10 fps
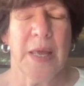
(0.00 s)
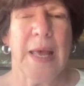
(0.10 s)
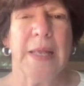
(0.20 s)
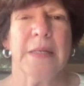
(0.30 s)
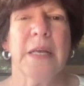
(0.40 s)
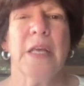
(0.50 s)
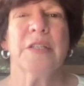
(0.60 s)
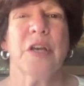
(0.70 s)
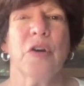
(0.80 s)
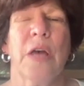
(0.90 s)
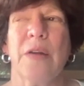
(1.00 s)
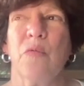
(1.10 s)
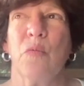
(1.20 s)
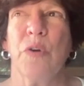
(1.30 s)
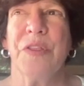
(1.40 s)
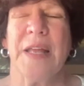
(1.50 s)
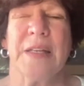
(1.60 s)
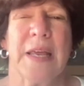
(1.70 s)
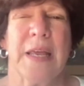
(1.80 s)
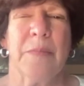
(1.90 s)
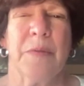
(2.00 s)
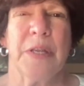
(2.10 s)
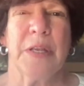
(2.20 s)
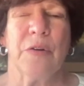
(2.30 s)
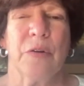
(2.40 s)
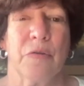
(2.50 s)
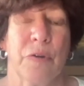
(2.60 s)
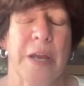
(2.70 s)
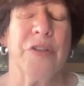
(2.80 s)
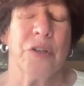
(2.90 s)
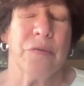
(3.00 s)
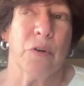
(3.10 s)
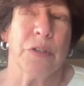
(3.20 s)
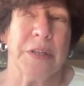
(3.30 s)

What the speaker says: And with that came the creation of what I